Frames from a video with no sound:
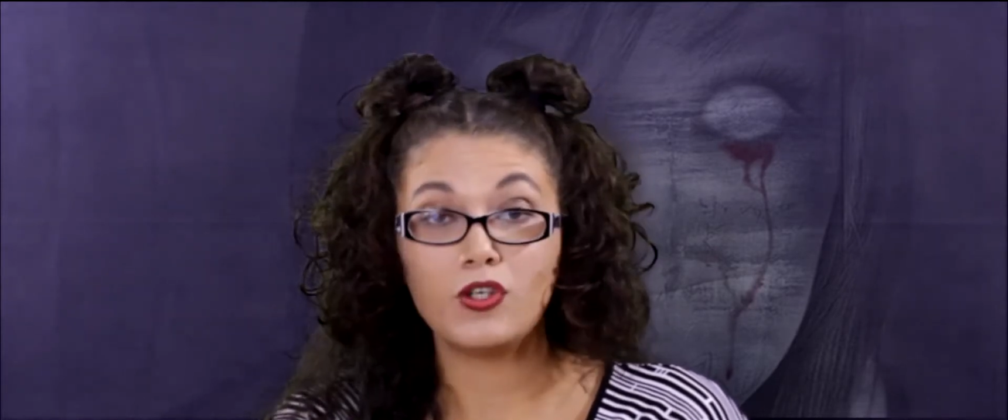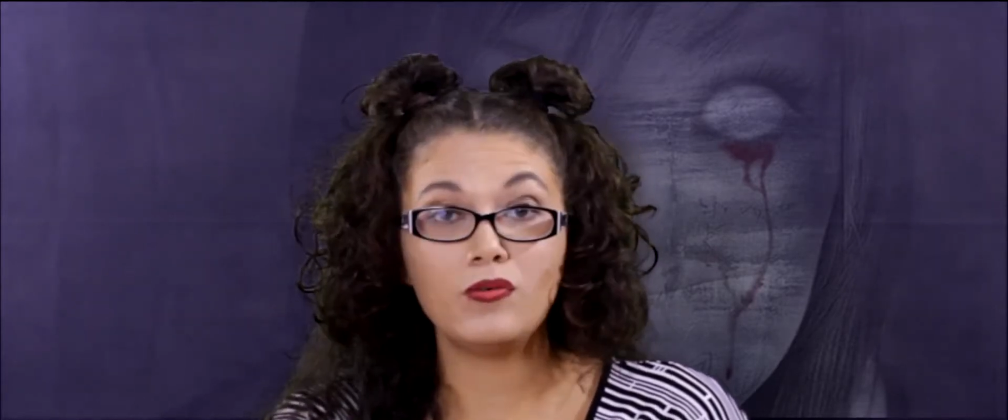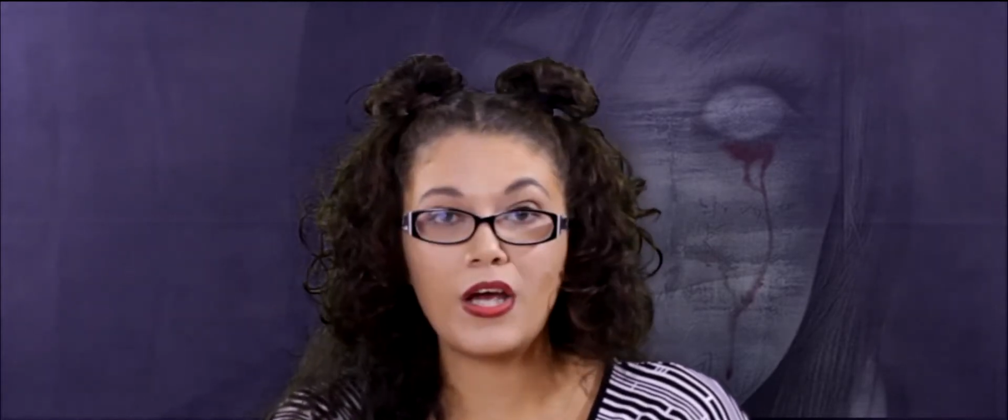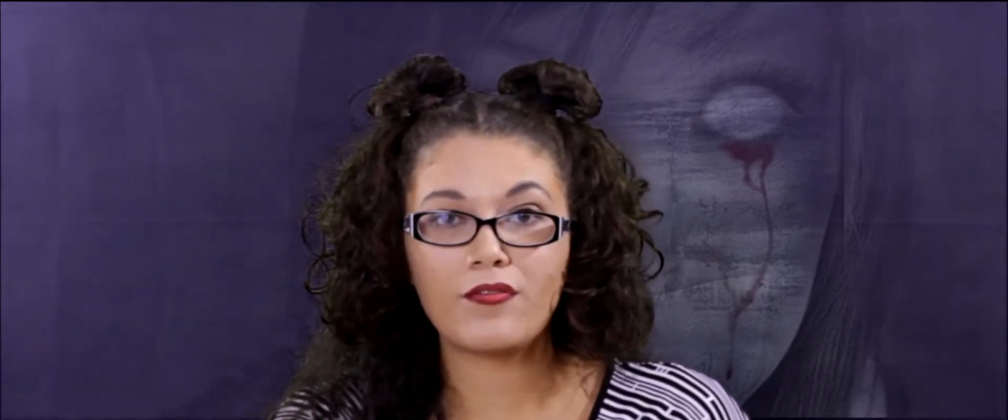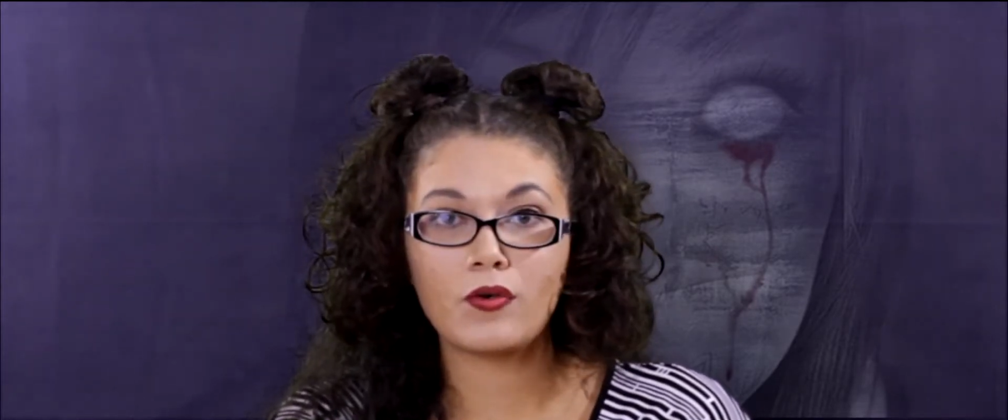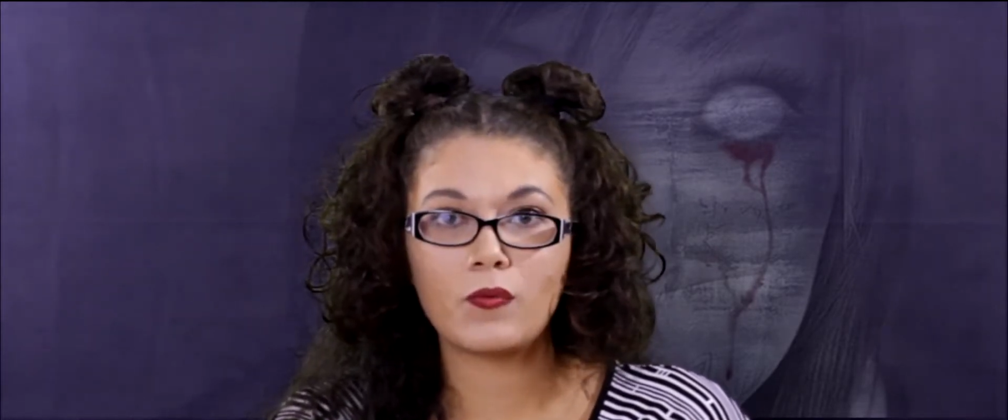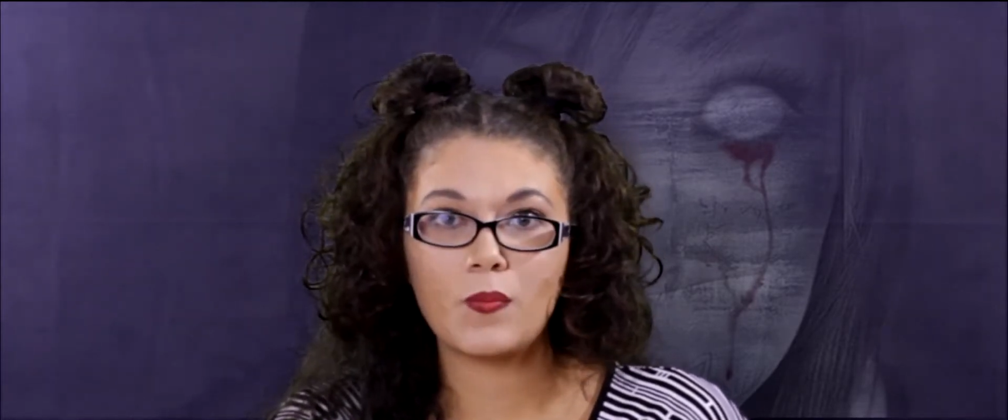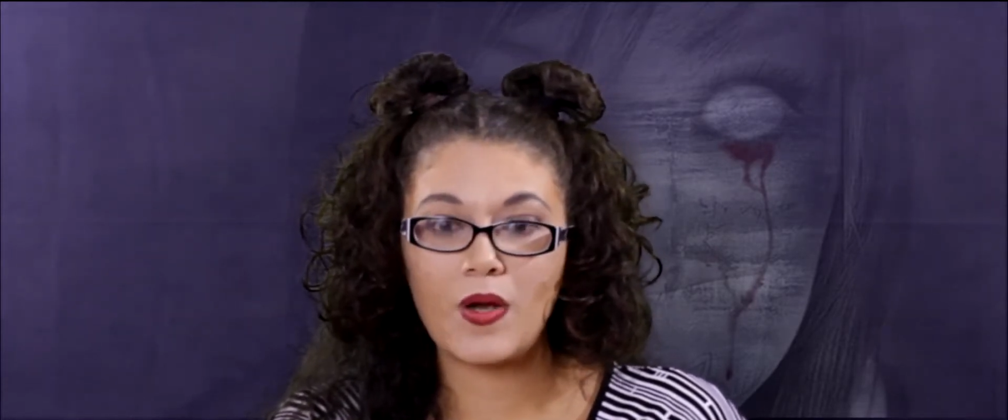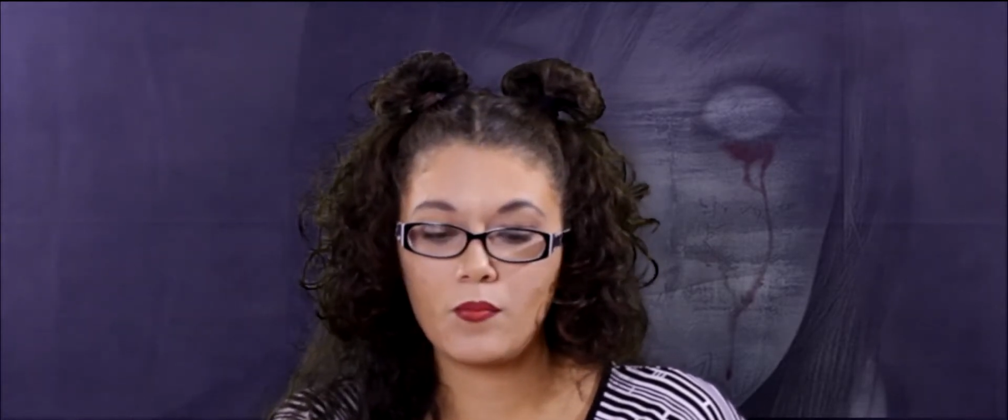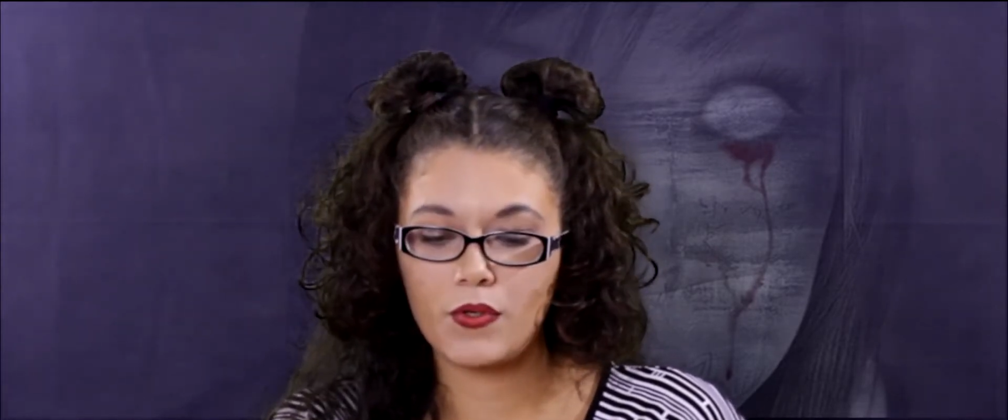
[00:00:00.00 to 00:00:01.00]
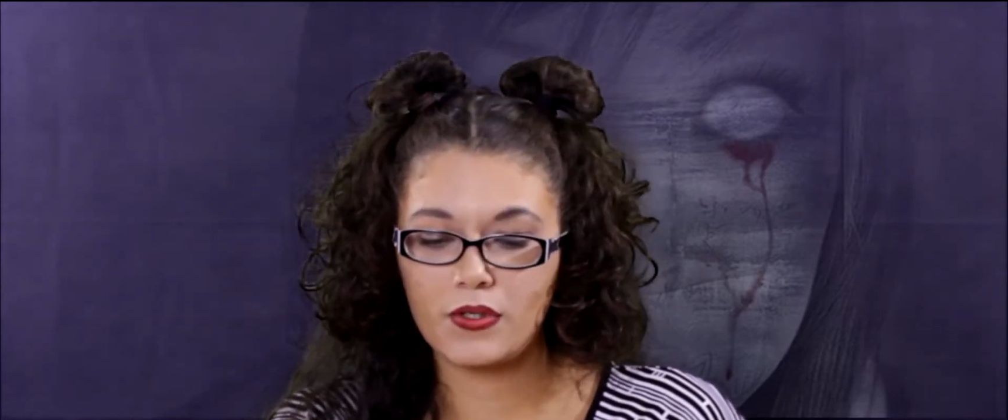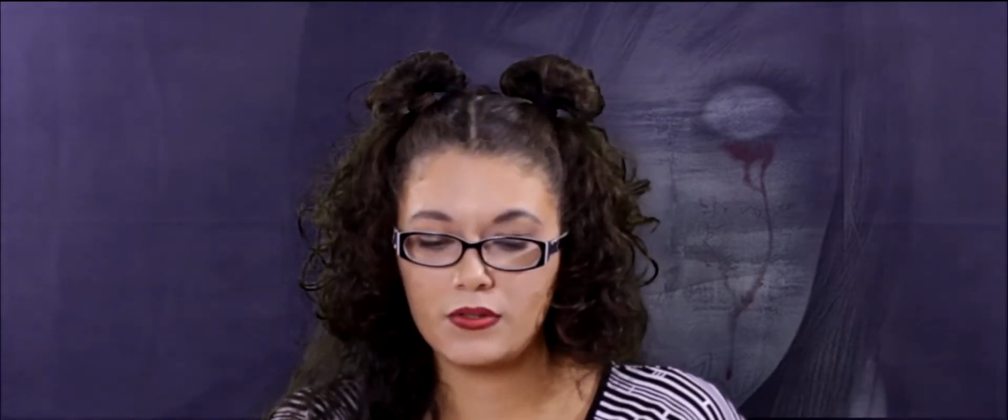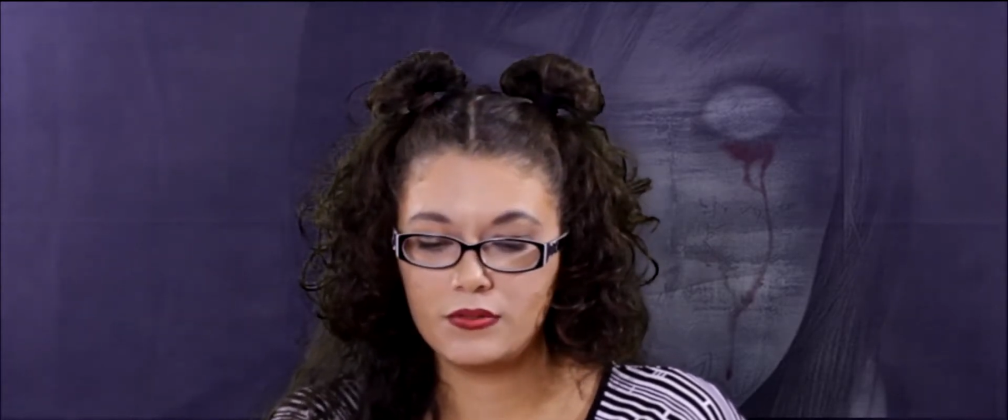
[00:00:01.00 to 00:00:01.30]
You never remember.